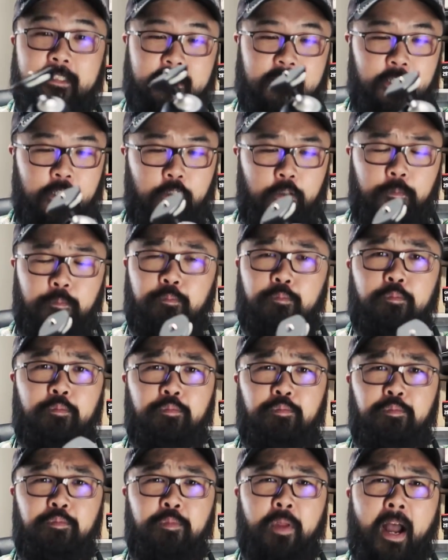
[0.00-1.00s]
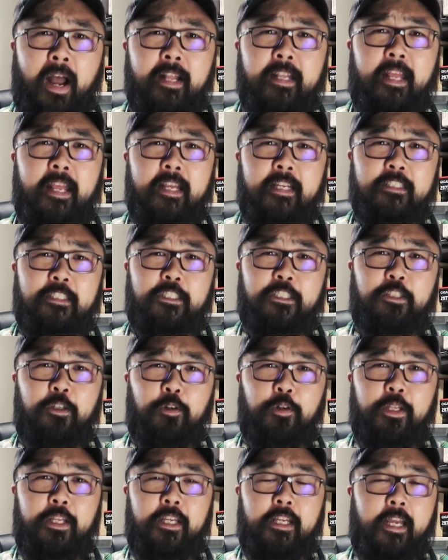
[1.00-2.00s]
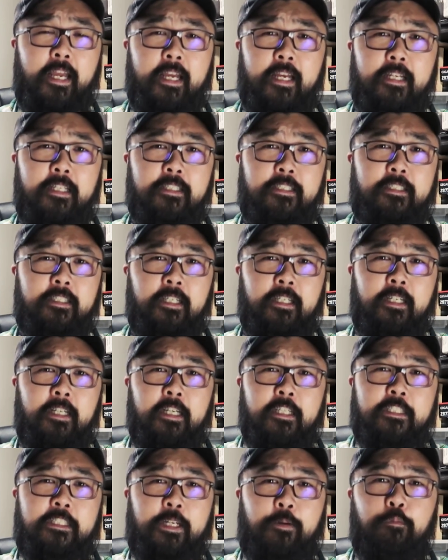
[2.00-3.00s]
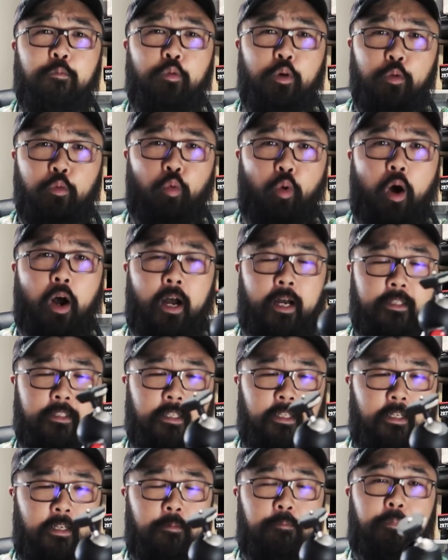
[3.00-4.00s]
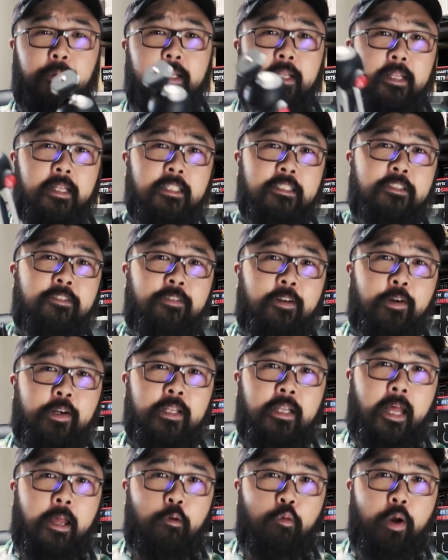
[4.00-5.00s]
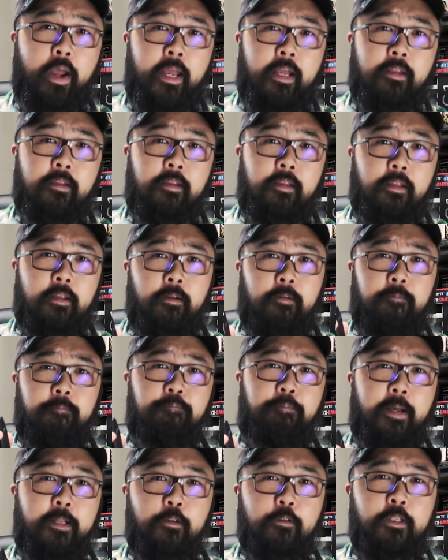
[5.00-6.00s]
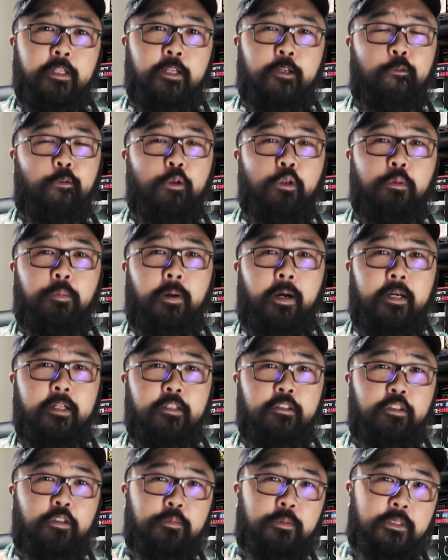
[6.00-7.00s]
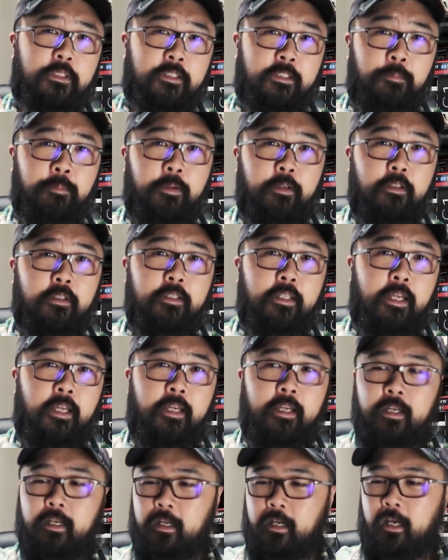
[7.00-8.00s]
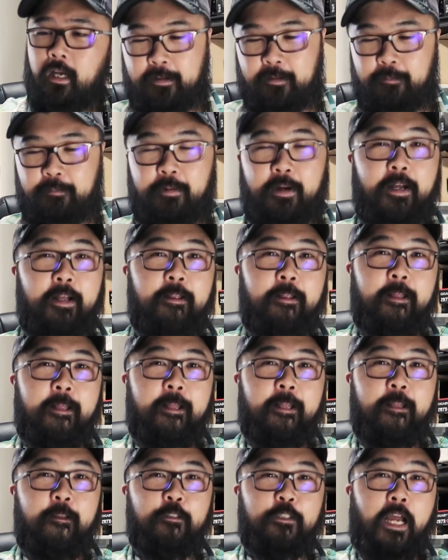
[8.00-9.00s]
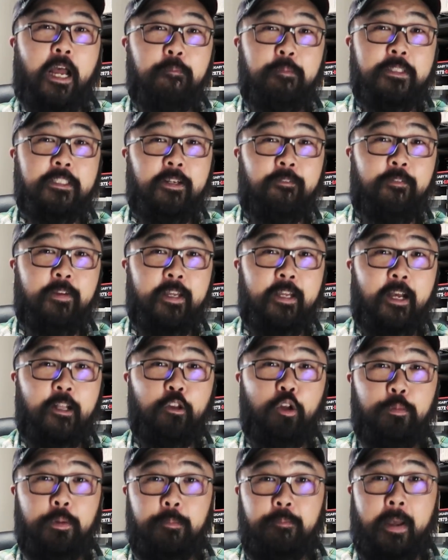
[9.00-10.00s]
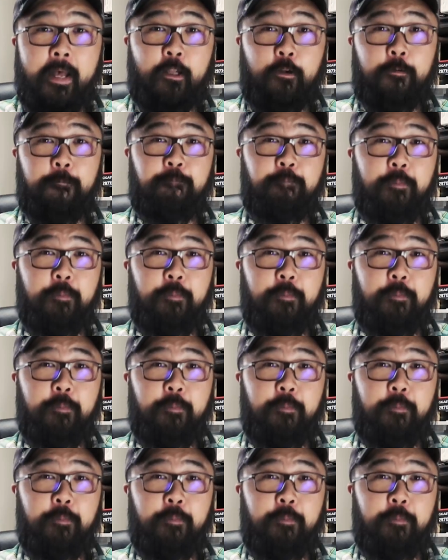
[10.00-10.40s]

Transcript: It's still not as sturdy as some would want, but it is very lightweight. Better than a Gorilla pod in terms of stability, but there's gotta be something a little bit better.